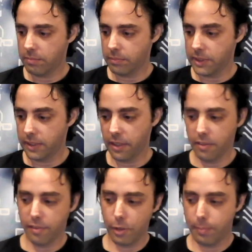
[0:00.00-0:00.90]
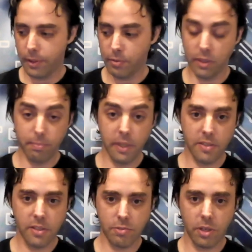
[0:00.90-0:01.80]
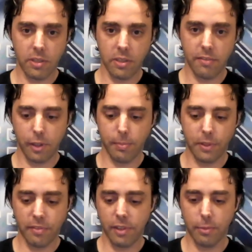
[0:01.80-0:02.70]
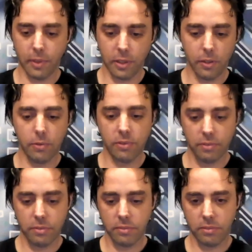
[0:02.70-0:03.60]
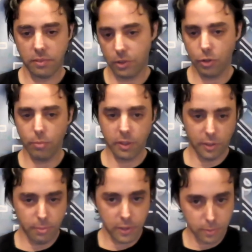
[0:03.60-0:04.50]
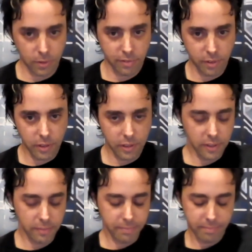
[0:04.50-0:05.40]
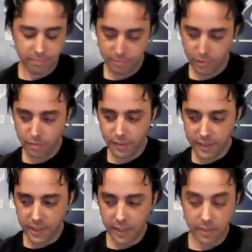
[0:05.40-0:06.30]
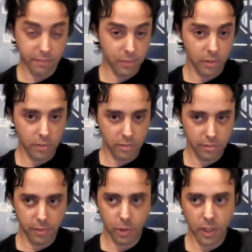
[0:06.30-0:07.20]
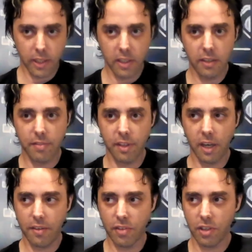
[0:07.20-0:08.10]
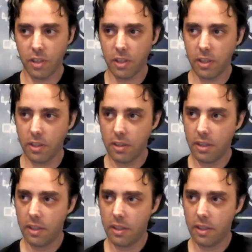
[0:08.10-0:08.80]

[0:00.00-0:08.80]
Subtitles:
is it a developer? And it makes sense, right? The developer developed the code. You should be responsible for fixing it and for checking if it has any